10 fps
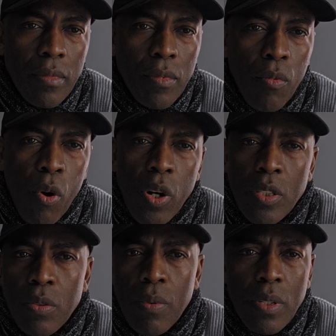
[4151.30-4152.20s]

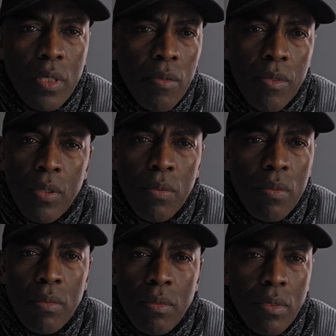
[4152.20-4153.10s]
Warned us if we
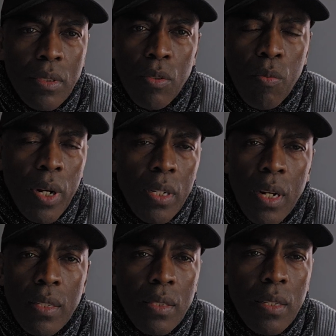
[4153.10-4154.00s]
don't do what
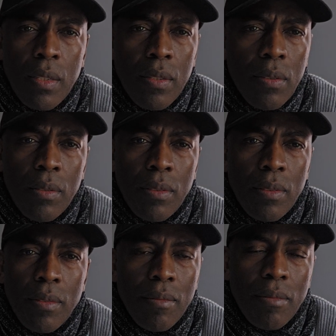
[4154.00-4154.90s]
God said to do.
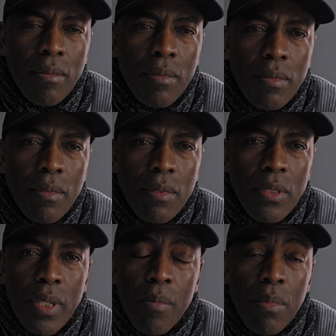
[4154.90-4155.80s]

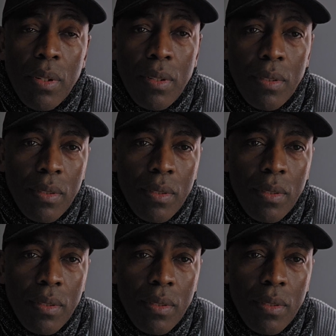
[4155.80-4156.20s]
Simple.